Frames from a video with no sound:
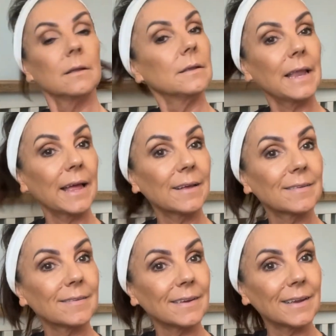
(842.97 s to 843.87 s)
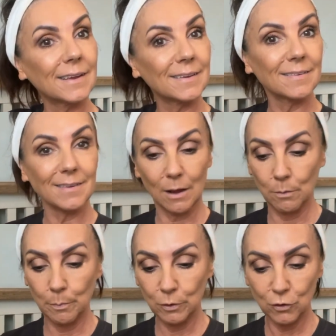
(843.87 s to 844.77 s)
Next is
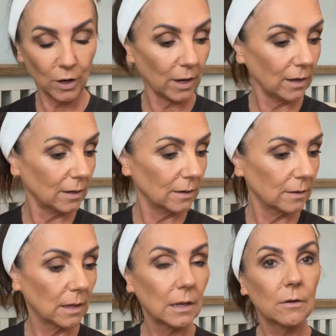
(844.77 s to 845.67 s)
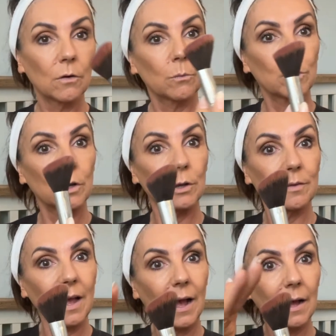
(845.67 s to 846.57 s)
our blusher. I'm going to use
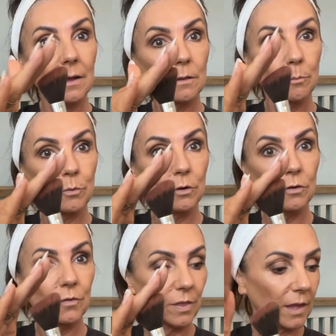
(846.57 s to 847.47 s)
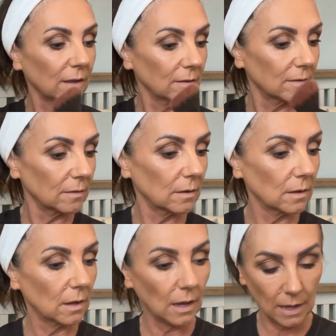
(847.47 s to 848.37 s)
an angled brush for this,
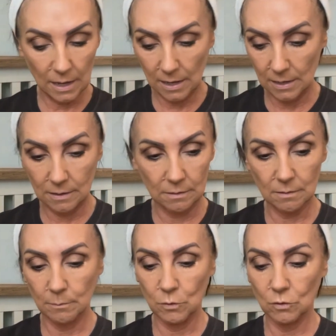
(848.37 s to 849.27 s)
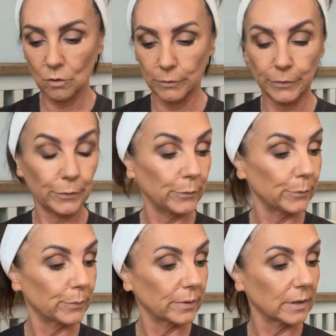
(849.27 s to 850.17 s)
and I'm just going to
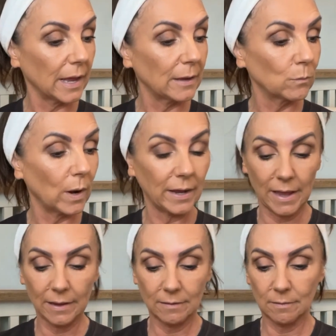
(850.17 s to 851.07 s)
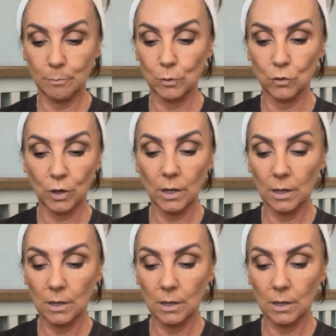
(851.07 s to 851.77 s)
use an NYX blusher,